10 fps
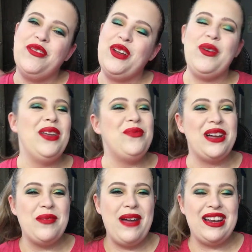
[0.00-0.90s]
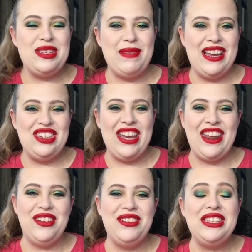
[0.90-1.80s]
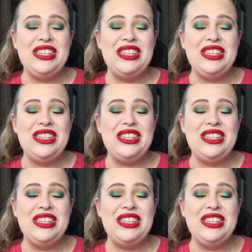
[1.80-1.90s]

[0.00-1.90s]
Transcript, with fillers: Hello everyone, welcome back to my channel.